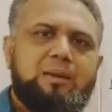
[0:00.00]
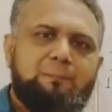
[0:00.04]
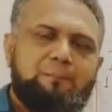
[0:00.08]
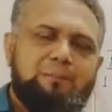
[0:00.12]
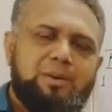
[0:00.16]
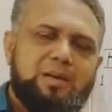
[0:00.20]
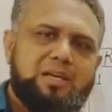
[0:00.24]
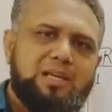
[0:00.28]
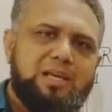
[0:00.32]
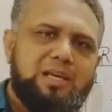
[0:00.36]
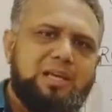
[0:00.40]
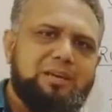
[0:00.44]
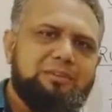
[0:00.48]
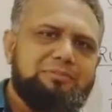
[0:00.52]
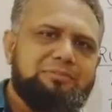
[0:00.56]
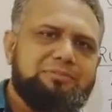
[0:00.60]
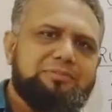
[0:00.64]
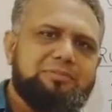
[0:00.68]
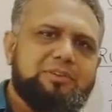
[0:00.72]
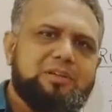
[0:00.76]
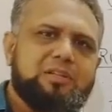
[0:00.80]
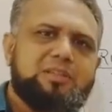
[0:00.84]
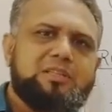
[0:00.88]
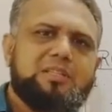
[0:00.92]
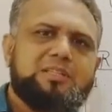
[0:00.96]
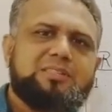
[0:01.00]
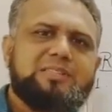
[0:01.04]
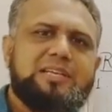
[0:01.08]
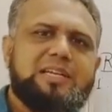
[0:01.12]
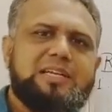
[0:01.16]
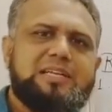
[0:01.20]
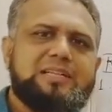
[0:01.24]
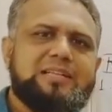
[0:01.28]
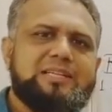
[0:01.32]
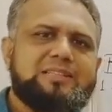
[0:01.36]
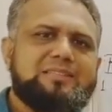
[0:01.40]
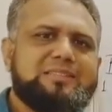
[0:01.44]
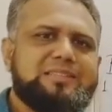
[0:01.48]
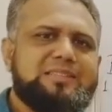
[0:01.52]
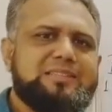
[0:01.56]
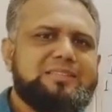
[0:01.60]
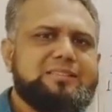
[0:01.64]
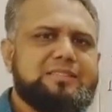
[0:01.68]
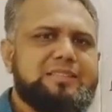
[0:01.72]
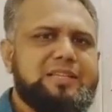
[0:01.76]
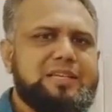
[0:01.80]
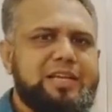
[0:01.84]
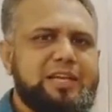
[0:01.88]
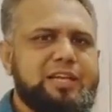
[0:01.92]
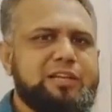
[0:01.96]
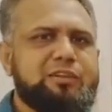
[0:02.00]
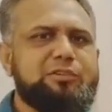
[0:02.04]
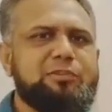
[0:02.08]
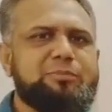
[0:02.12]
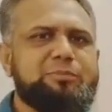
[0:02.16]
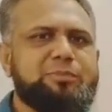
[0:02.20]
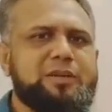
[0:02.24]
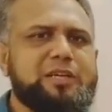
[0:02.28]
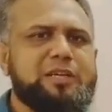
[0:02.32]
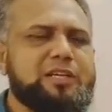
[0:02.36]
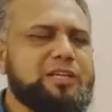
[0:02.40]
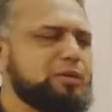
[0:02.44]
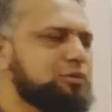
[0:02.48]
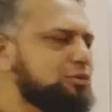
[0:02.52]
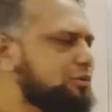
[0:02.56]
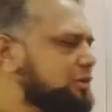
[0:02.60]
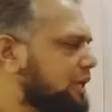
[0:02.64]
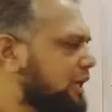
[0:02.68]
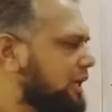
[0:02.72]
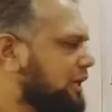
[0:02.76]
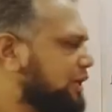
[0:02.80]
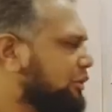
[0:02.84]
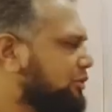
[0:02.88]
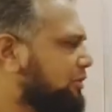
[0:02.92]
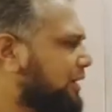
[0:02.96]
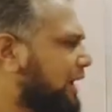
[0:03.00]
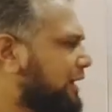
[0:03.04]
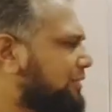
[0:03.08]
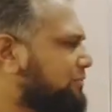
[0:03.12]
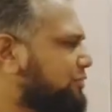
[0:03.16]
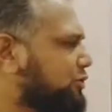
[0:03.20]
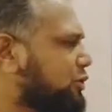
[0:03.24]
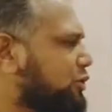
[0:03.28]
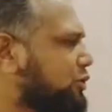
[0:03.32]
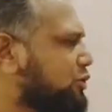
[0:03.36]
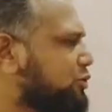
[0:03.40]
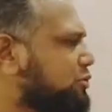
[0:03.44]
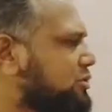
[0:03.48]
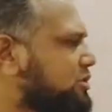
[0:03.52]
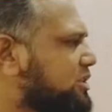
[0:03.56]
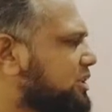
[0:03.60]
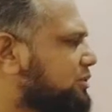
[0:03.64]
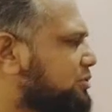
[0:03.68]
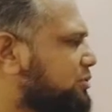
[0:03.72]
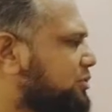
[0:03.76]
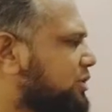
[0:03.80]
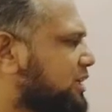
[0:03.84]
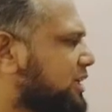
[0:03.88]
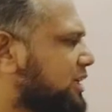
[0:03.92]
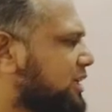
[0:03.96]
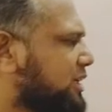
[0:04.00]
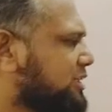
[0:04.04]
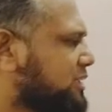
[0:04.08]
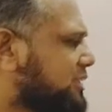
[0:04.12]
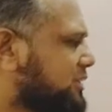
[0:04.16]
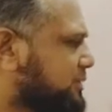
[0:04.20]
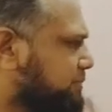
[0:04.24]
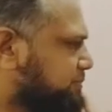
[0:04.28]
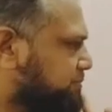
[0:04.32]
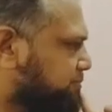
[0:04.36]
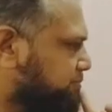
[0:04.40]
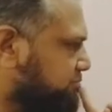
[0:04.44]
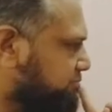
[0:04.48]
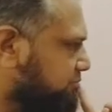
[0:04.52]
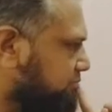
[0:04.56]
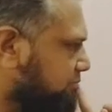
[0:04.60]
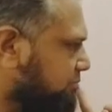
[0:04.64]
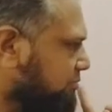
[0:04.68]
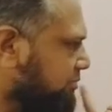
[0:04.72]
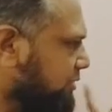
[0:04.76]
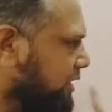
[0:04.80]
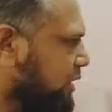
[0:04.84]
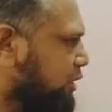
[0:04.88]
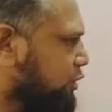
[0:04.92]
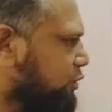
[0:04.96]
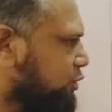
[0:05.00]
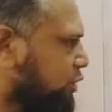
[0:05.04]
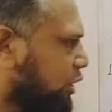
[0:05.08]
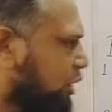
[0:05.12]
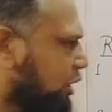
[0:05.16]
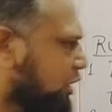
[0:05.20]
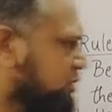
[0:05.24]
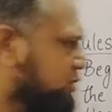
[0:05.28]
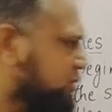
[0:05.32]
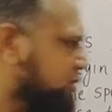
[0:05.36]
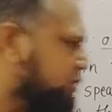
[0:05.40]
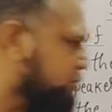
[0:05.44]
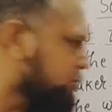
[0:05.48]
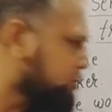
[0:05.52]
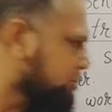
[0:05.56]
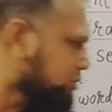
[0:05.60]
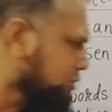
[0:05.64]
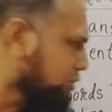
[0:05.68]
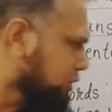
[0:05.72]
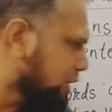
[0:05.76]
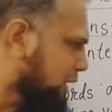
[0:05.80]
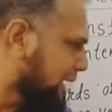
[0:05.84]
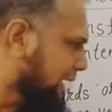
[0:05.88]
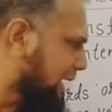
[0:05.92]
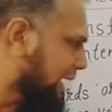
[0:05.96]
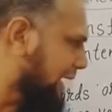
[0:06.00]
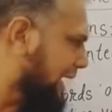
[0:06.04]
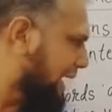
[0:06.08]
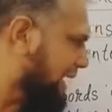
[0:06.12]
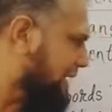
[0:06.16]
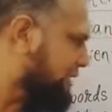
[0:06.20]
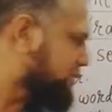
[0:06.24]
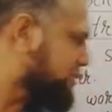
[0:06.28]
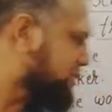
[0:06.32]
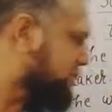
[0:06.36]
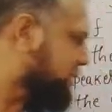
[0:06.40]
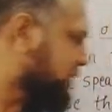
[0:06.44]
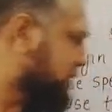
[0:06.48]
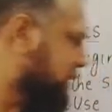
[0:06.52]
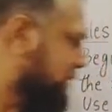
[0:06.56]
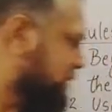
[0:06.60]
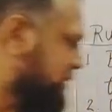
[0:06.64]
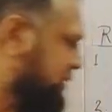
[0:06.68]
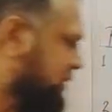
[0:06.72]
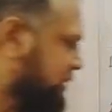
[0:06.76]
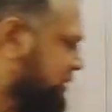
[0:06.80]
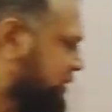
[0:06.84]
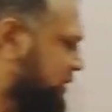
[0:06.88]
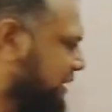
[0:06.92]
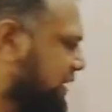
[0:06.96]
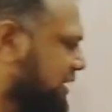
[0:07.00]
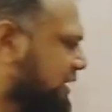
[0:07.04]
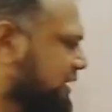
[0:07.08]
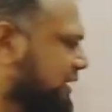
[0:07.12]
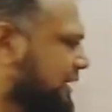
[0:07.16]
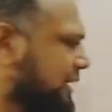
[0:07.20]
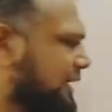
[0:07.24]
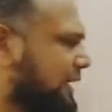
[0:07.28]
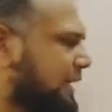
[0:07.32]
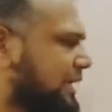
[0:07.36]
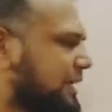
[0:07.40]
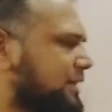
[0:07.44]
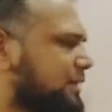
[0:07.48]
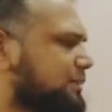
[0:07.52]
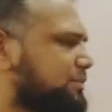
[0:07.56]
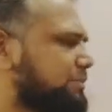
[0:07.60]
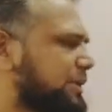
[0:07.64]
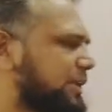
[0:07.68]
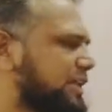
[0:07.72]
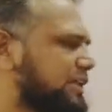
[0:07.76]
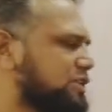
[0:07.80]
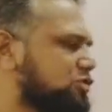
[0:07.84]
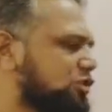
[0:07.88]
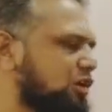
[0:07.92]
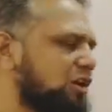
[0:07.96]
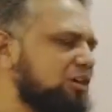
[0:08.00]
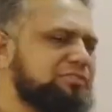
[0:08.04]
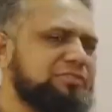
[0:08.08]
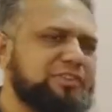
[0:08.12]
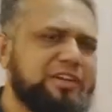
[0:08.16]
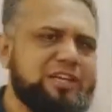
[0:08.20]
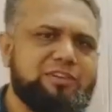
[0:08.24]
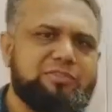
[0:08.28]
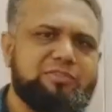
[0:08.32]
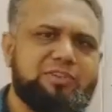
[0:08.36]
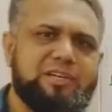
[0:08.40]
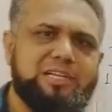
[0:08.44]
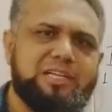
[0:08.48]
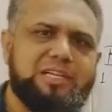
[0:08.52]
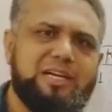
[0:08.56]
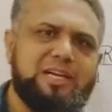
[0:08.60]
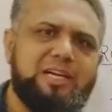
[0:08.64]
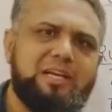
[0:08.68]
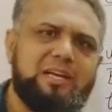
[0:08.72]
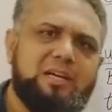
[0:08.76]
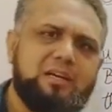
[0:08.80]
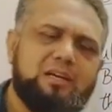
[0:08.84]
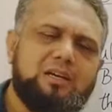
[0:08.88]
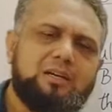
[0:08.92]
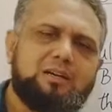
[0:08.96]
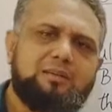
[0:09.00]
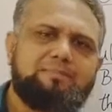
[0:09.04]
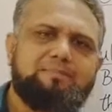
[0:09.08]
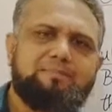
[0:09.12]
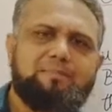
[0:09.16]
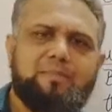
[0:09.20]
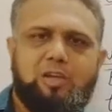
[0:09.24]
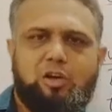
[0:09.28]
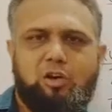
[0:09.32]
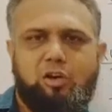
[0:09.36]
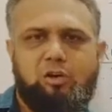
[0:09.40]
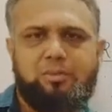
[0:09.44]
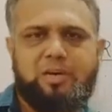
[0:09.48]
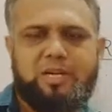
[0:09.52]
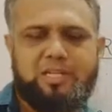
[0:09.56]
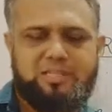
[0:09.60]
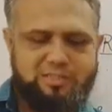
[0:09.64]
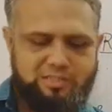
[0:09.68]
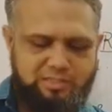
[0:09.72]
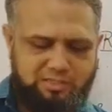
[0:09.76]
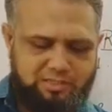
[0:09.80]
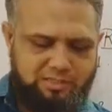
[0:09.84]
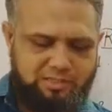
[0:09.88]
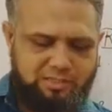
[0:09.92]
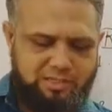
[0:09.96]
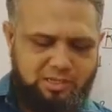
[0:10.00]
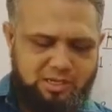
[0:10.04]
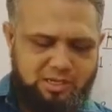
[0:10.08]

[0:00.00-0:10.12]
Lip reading: But if the sentence is negative imperative, you have to use the words not to as your conjunction in the place of inverted commas.